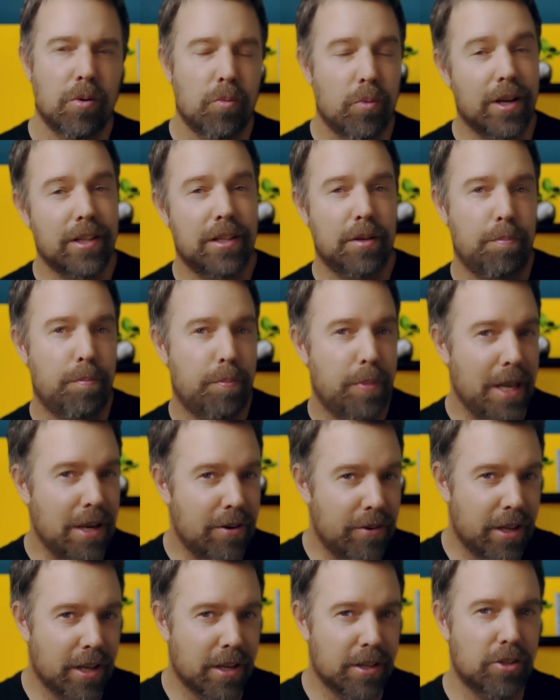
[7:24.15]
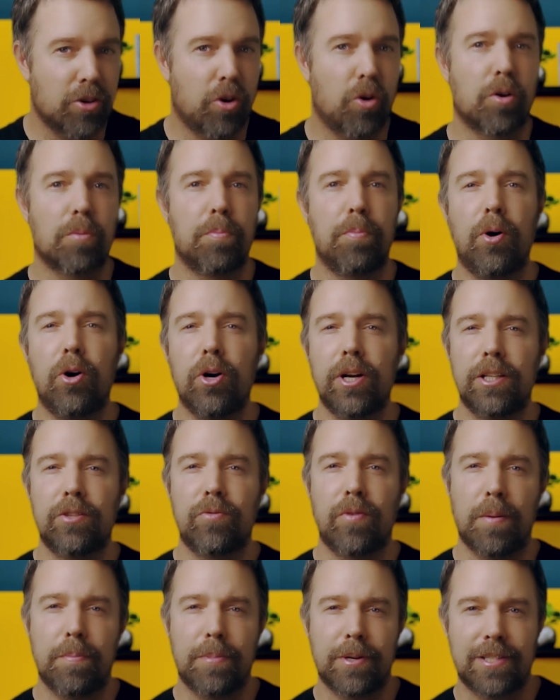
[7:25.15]
where the period or point
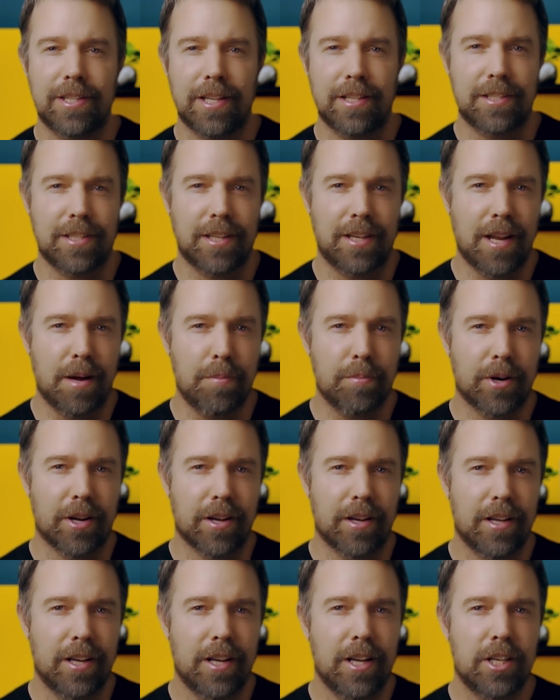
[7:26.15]
represents a number.